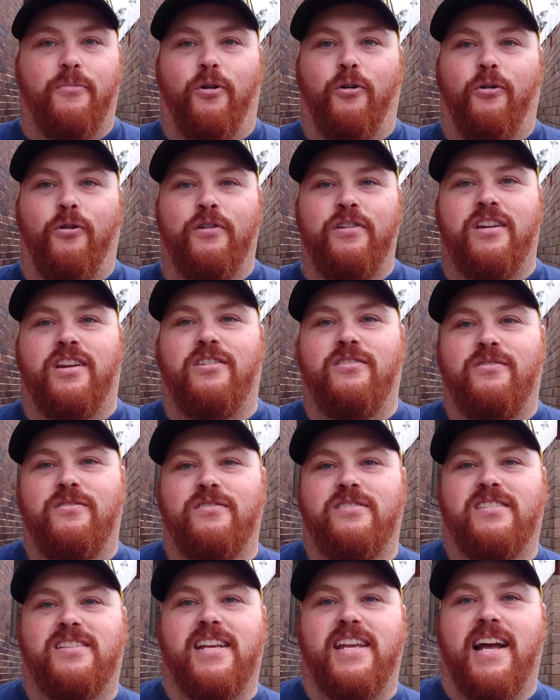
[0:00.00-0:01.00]
Or you can
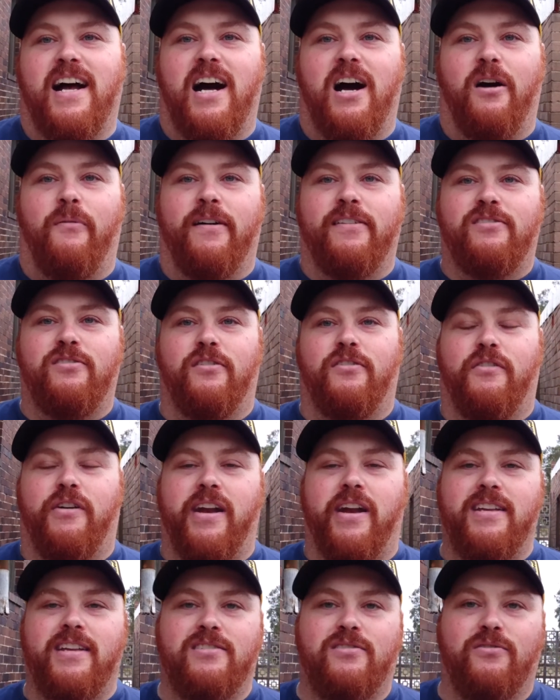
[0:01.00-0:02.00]
use
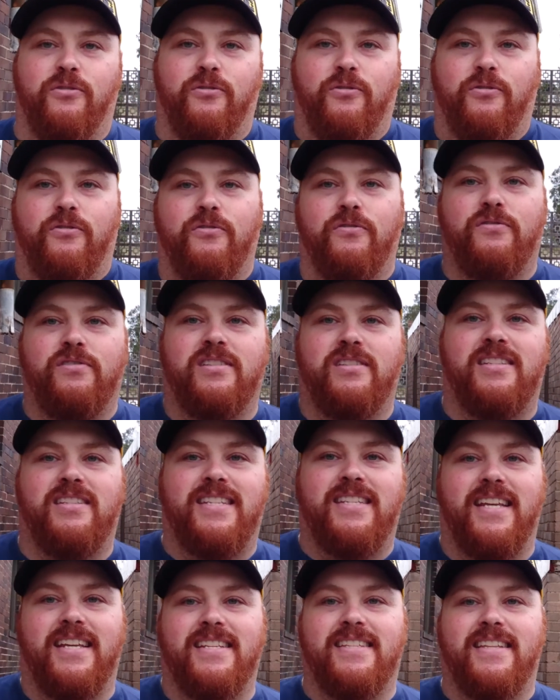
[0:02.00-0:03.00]
CR123s or
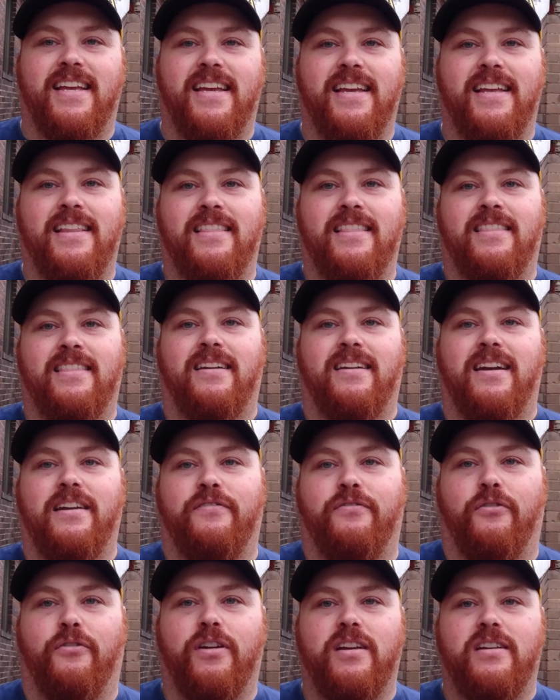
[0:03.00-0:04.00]

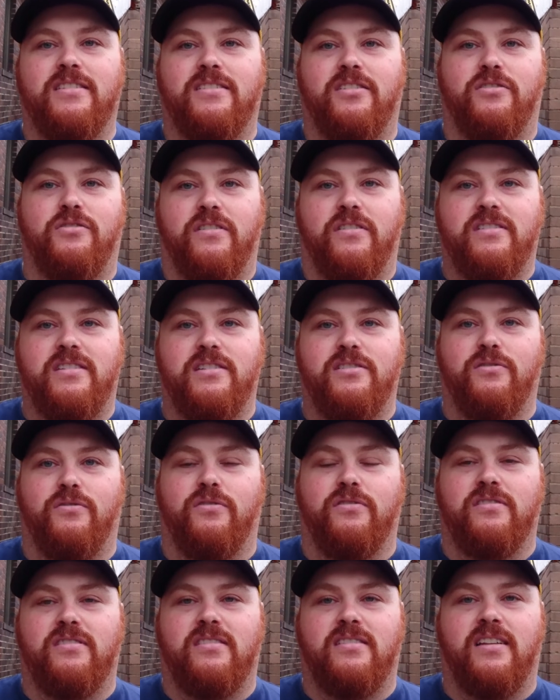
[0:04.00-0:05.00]
16340s, the choice is
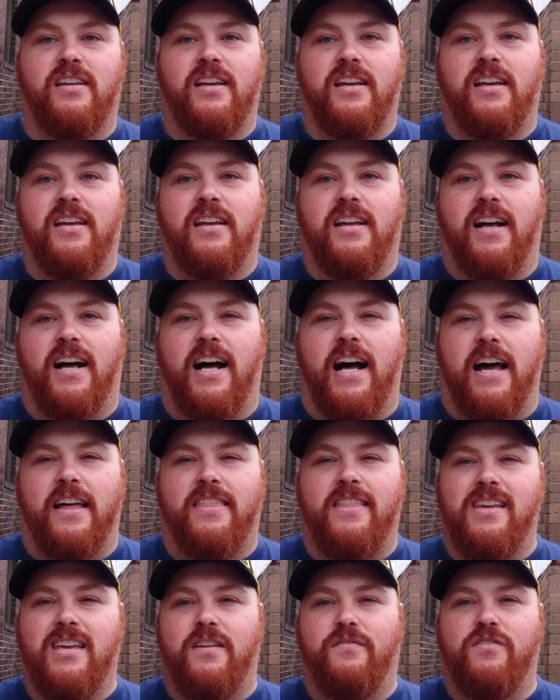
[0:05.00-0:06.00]
yours. I
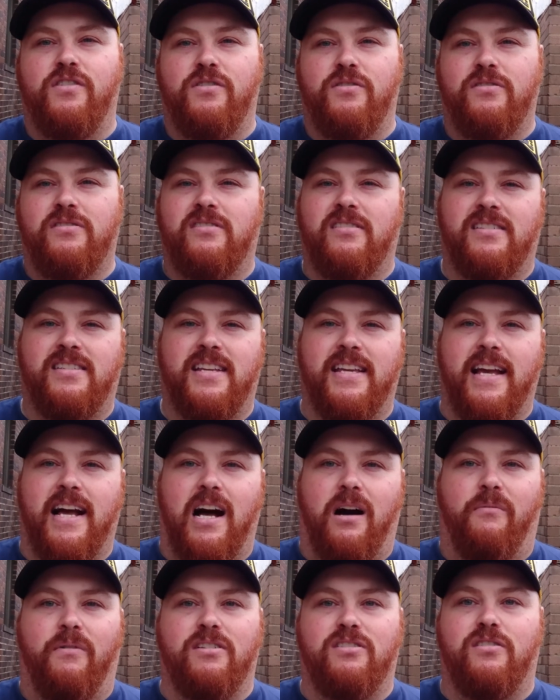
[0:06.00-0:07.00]
think if you use the
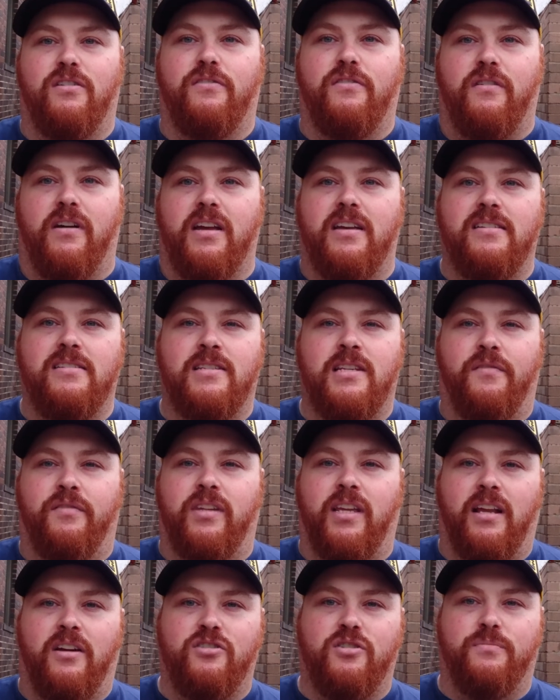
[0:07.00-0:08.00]
CR123s
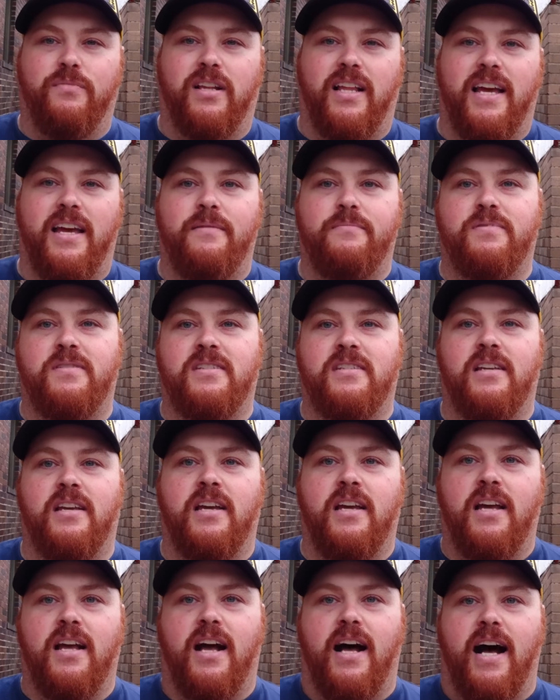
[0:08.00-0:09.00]
1700 milliamps,
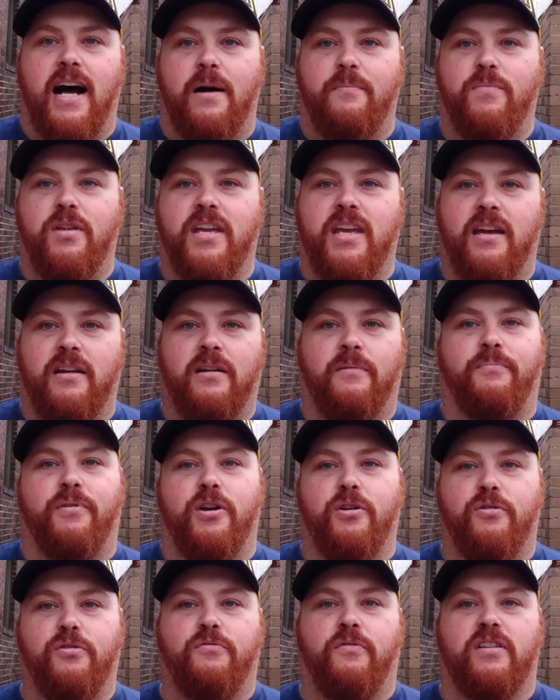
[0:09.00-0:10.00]
you get a
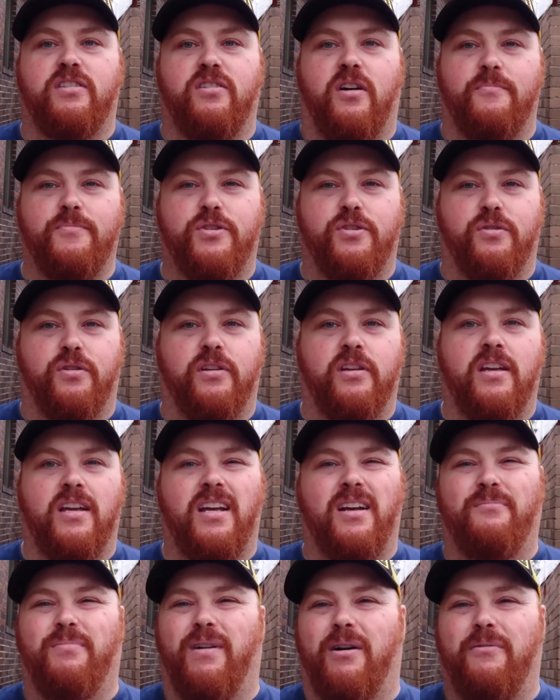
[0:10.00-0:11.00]
pretty good runtime too.
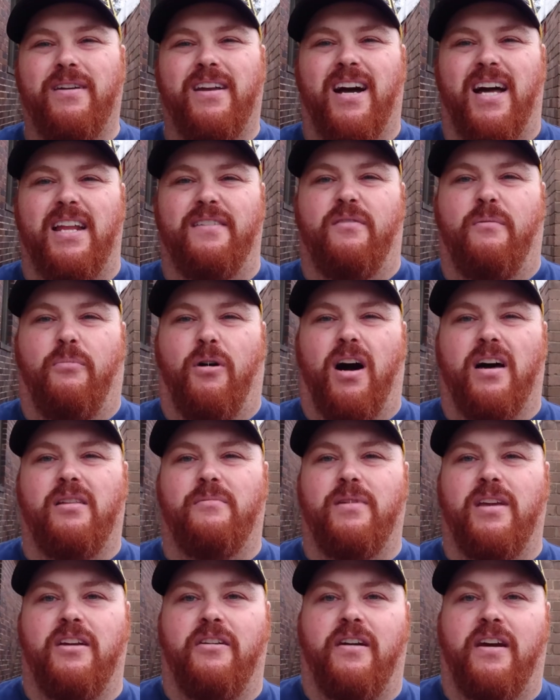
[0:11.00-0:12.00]
But we can't even buy
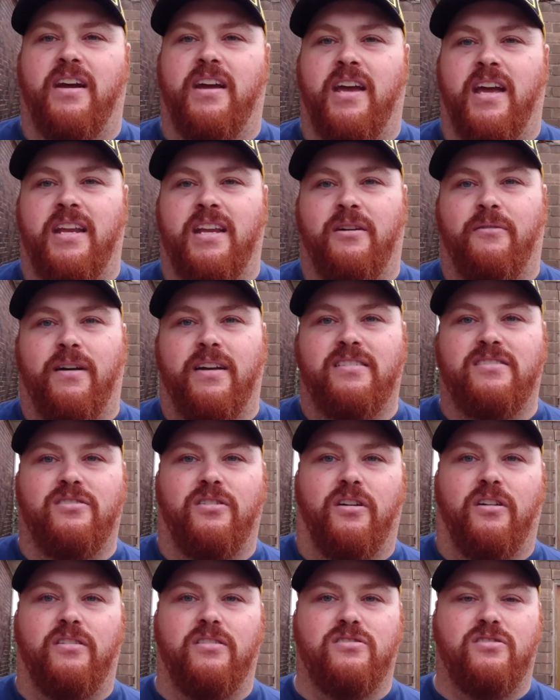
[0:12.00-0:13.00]
them here anyway,
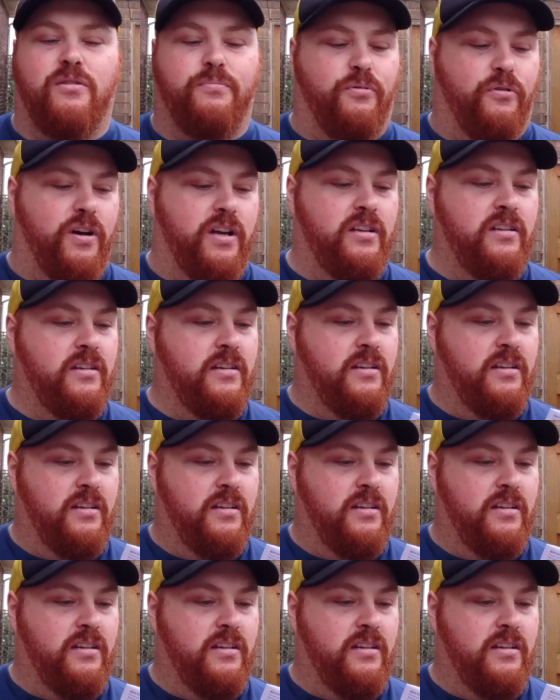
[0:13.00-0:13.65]
so there's no point.